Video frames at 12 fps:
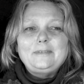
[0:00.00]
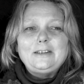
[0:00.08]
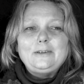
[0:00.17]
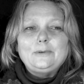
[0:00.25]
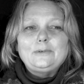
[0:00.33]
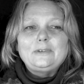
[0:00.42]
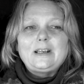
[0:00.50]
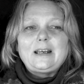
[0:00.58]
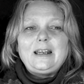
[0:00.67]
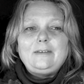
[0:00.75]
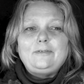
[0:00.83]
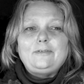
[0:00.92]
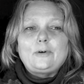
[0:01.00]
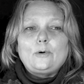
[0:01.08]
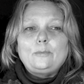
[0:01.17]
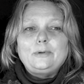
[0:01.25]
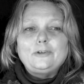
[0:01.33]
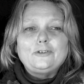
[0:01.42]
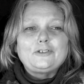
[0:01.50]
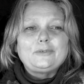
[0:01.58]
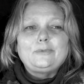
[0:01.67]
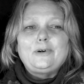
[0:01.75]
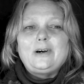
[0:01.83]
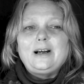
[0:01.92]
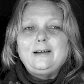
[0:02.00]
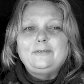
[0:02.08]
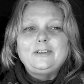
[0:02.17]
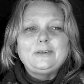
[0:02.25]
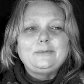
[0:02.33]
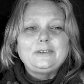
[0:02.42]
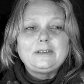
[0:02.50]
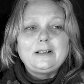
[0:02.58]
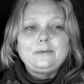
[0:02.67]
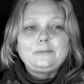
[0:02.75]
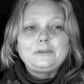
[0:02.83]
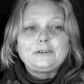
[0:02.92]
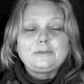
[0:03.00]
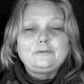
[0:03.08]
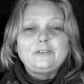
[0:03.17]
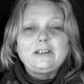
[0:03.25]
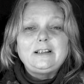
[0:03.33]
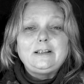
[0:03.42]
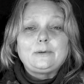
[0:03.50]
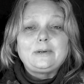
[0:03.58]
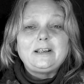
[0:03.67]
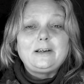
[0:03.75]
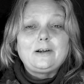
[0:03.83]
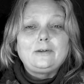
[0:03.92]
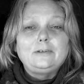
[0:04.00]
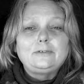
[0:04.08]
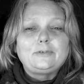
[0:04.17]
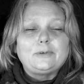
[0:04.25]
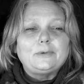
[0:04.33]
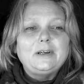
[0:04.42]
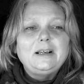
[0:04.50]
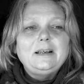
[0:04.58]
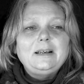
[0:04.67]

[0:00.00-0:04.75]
you know, grave robbers and what have you. It was really quite colourful,